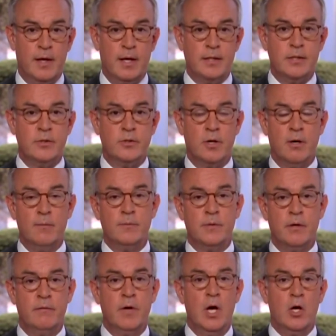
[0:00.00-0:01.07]
with us in
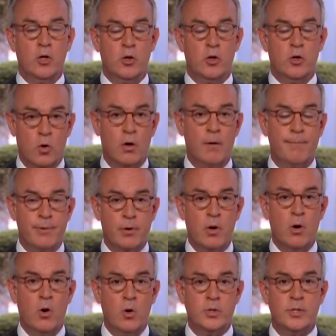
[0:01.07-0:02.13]
terms of your
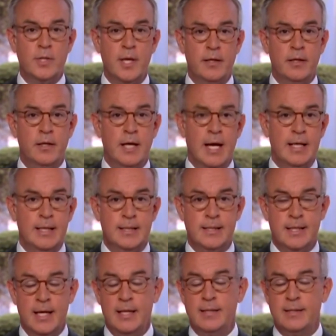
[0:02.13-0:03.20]
approach, then the United
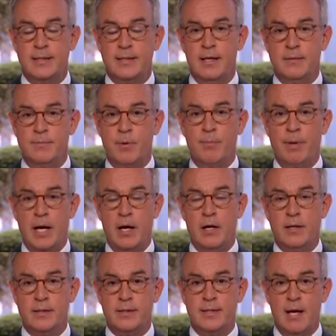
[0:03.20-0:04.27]
States is
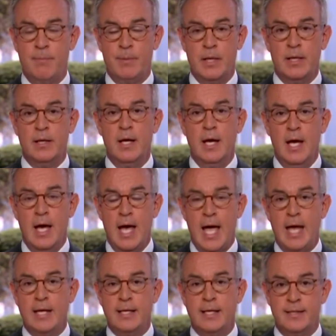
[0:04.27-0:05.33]
prepared to step in
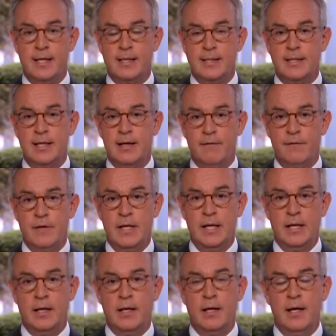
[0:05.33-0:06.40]
and assist if
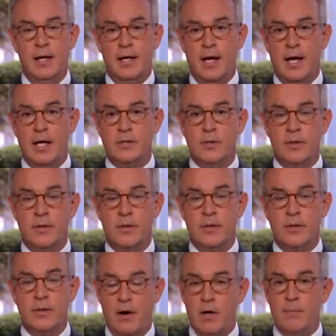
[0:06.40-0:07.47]
needed. So this
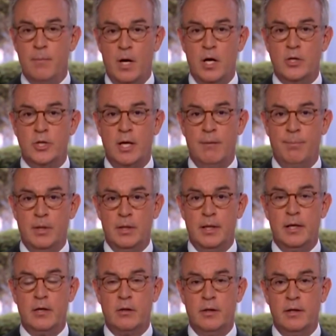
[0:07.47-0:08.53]
is very much a
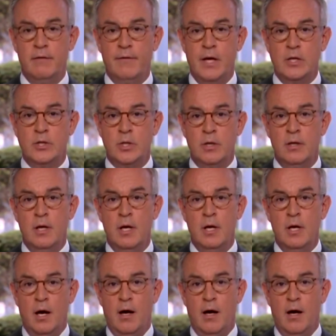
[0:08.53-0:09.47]
political intervention